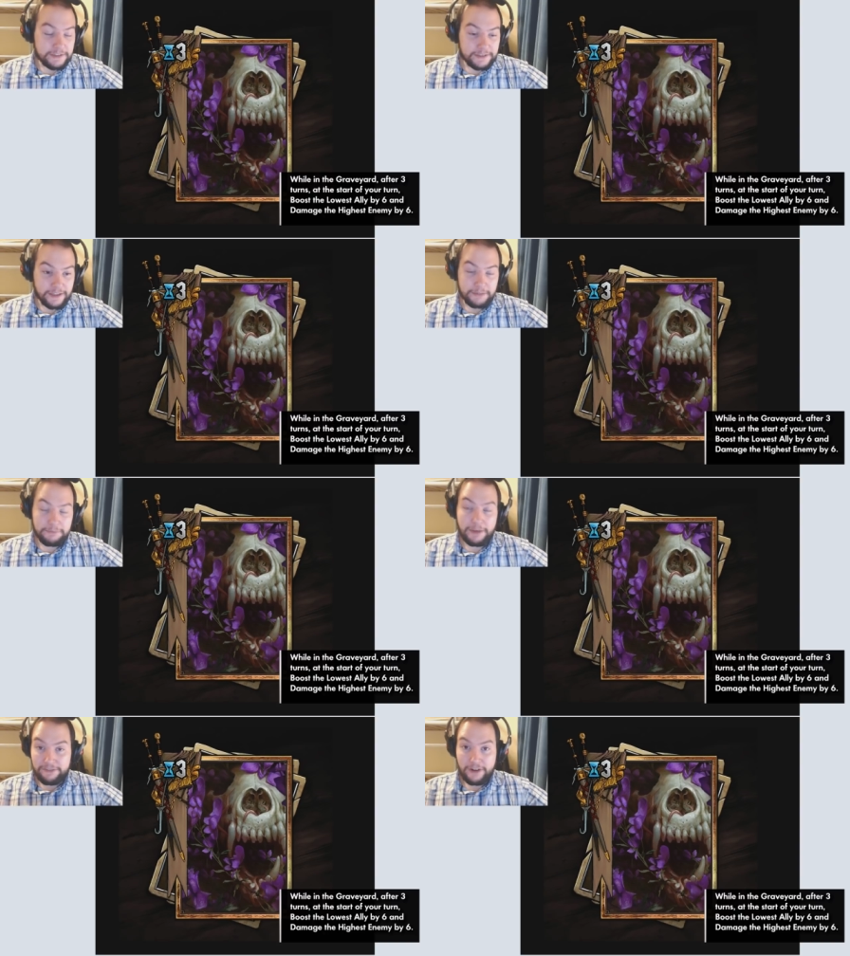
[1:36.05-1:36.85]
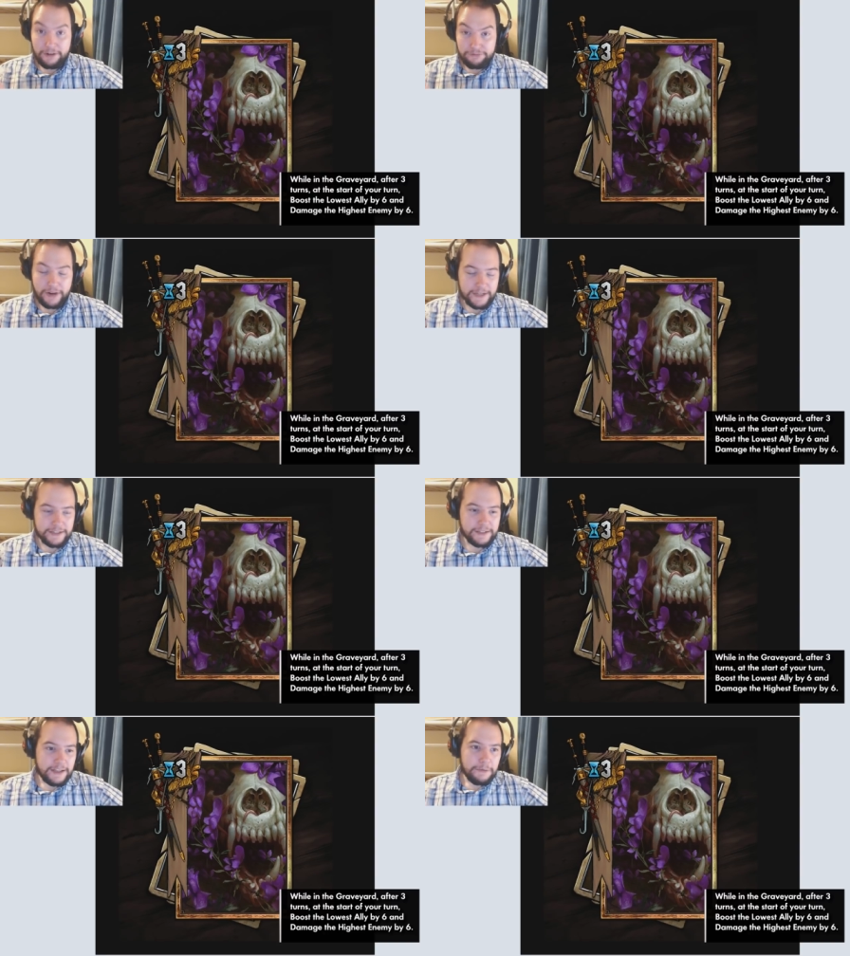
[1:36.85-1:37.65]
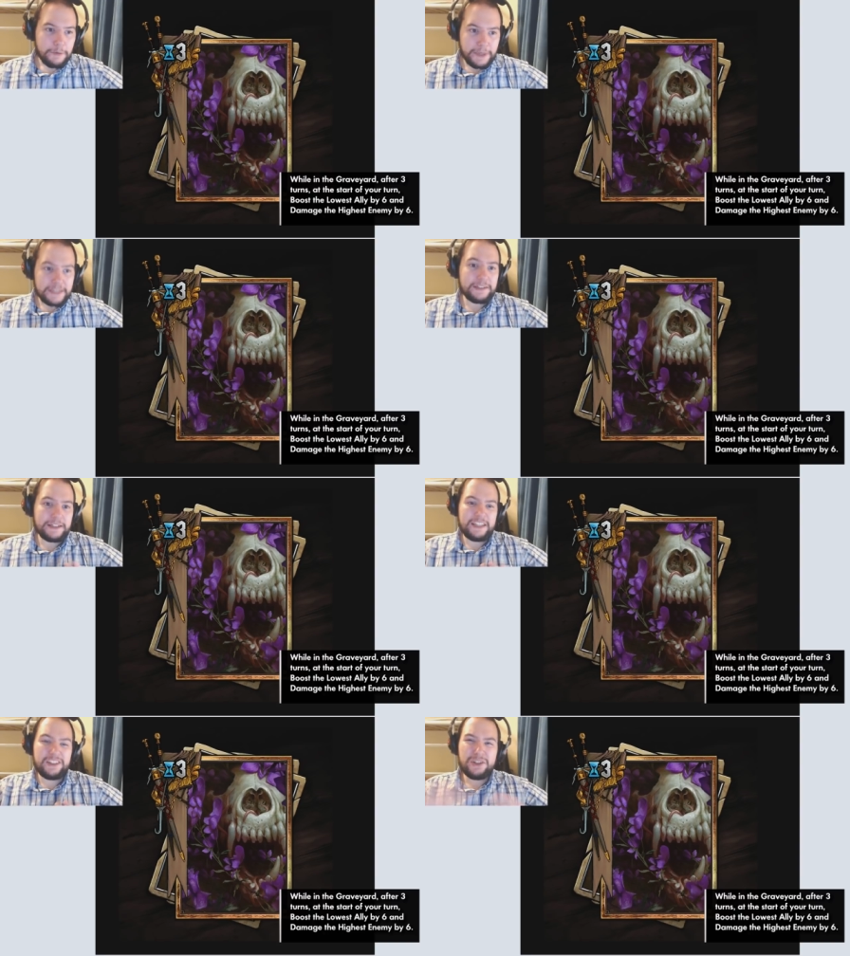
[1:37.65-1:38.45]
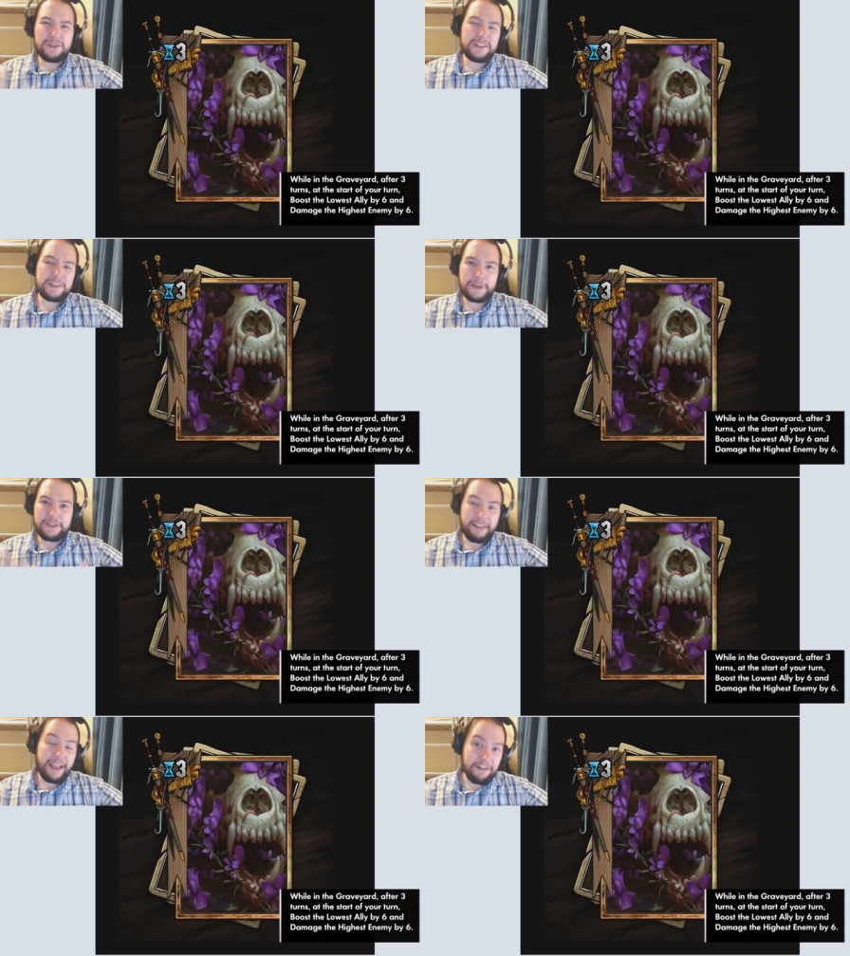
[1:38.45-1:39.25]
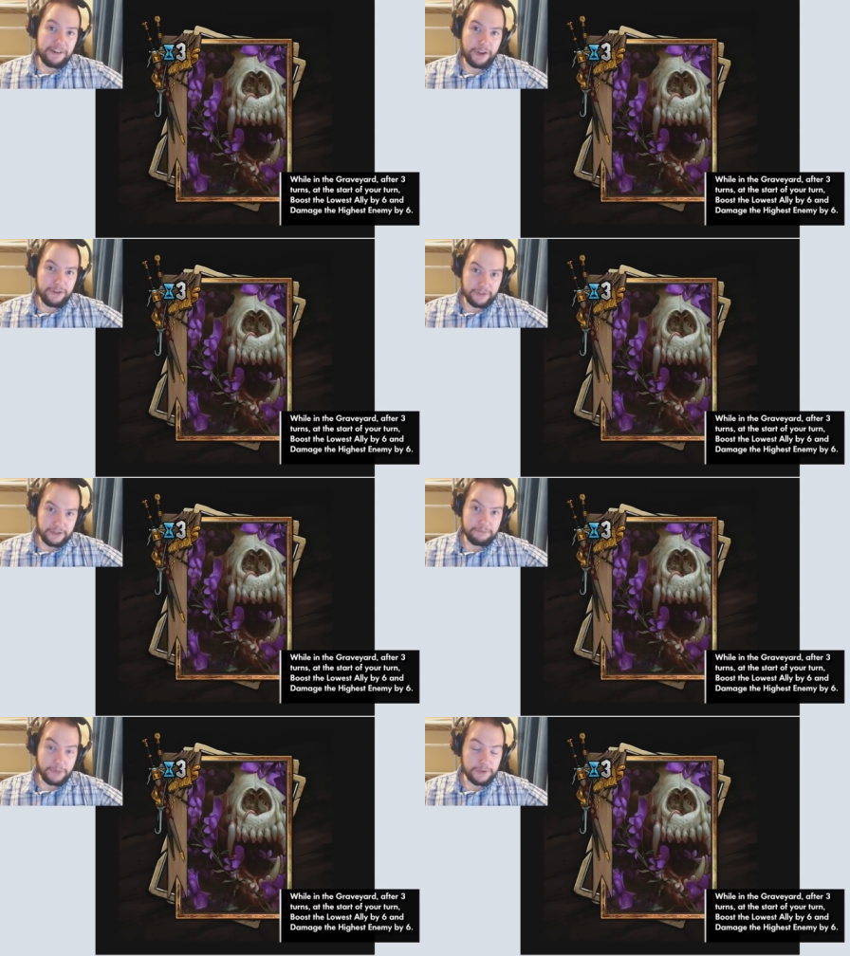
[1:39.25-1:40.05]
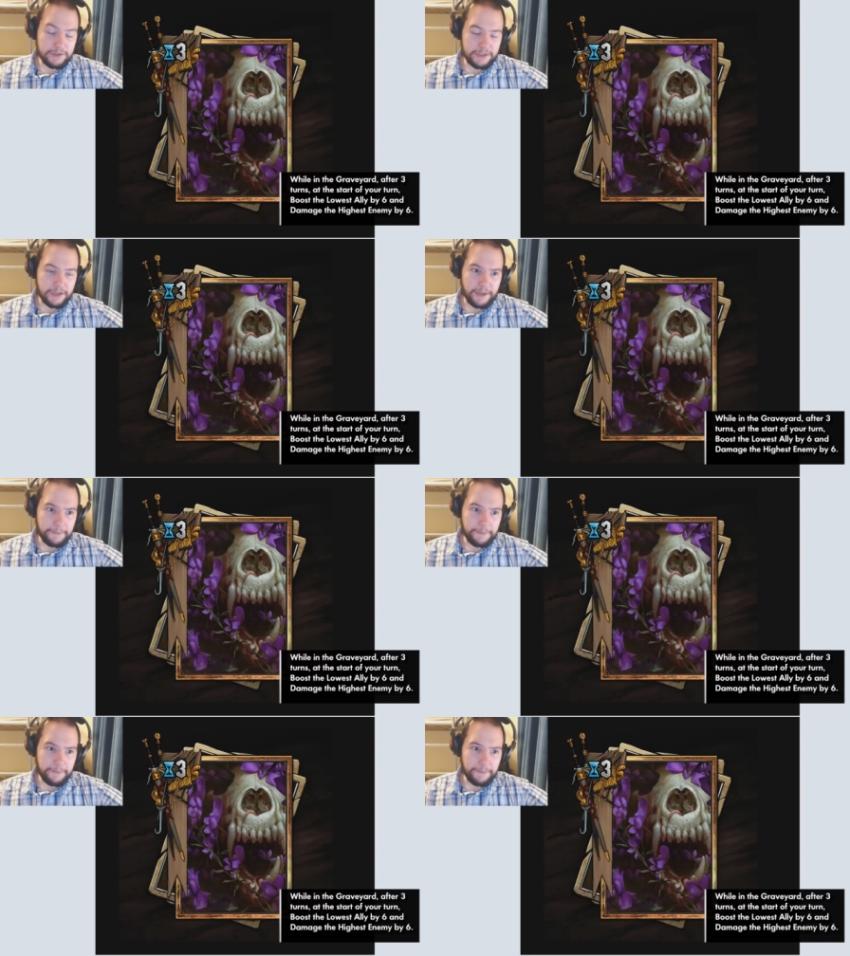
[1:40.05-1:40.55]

Um, I've, I've read, but basically it's used as a bit of carryover most of the time.